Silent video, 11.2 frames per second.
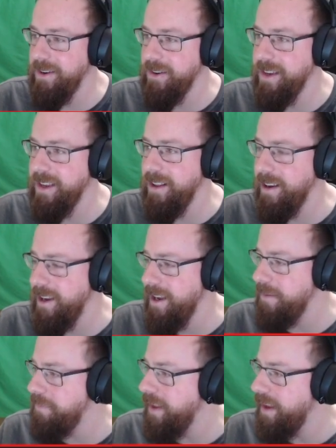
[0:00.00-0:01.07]
you could get
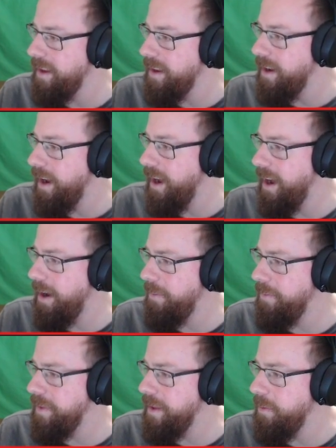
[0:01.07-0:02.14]
lucky.
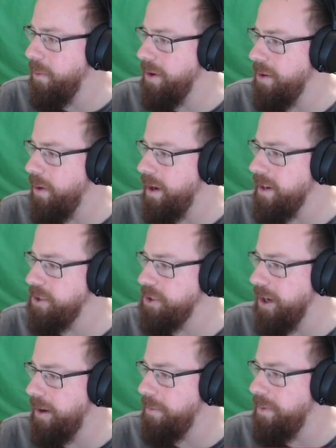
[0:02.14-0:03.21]
Where you want to
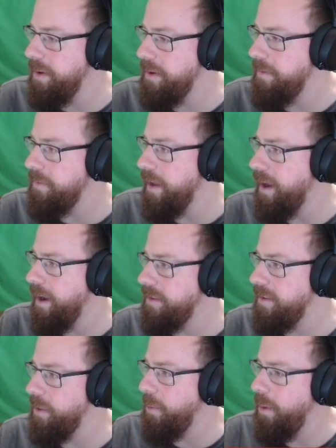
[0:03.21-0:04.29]
jump
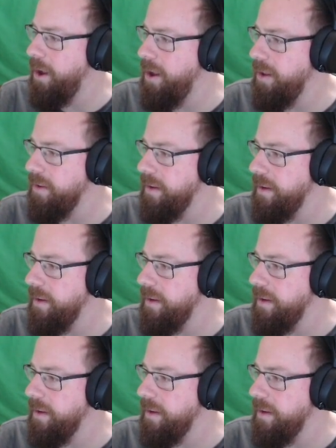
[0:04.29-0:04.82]
to the wall